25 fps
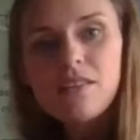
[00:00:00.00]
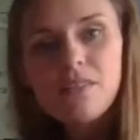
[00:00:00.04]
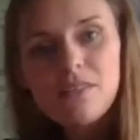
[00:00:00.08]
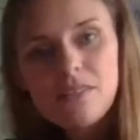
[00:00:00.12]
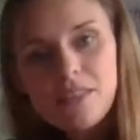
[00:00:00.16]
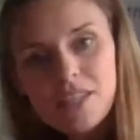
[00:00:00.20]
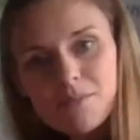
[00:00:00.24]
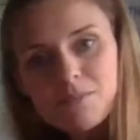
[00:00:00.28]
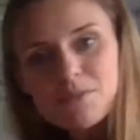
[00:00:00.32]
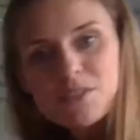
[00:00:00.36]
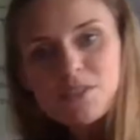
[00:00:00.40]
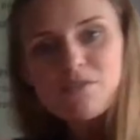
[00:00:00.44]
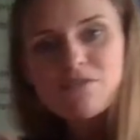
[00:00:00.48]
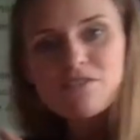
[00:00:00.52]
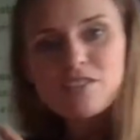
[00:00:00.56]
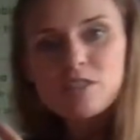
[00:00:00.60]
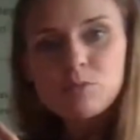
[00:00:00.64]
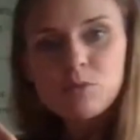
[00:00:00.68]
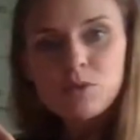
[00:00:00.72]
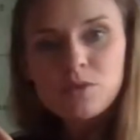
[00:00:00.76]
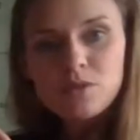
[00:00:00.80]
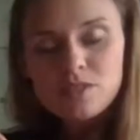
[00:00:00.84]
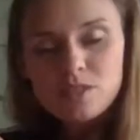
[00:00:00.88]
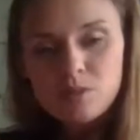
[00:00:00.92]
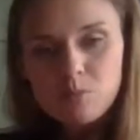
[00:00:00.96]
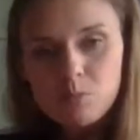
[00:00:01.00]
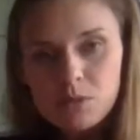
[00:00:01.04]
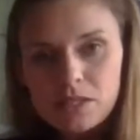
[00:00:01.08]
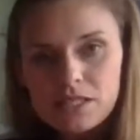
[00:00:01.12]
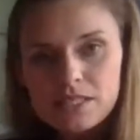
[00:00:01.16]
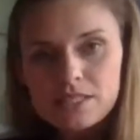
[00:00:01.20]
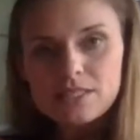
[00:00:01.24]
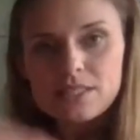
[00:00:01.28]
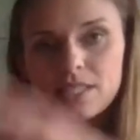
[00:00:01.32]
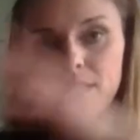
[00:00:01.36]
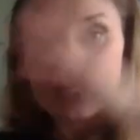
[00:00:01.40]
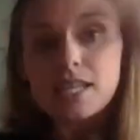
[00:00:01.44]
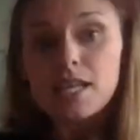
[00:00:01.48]
themes of
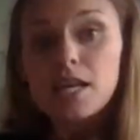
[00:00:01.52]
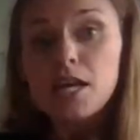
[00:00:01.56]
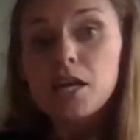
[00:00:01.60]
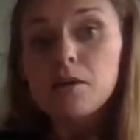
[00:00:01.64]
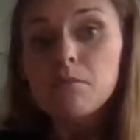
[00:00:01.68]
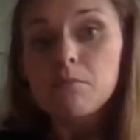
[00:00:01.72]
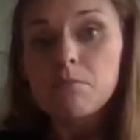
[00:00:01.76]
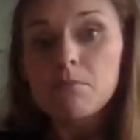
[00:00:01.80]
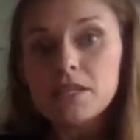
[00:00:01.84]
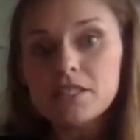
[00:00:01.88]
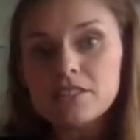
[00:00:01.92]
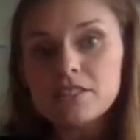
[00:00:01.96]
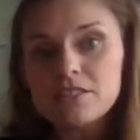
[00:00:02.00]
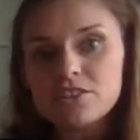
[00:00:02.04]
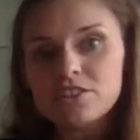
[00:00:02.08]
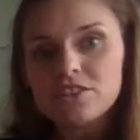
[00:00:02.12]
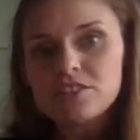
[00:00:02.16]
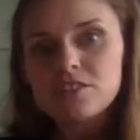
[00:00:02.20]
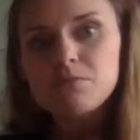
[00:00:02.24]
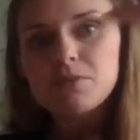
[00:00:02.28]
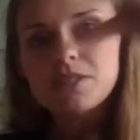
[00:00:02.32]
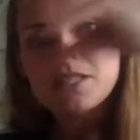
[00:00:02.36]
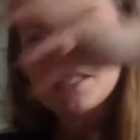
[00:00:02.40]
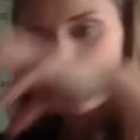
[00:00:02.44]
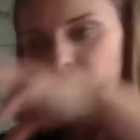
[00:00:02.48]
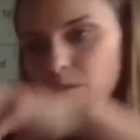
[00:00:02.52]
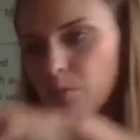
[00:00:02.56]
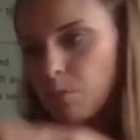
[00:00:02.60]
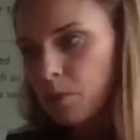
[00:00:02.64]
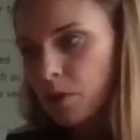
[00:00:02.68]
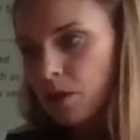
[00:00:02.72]
responsibility, mention Mr.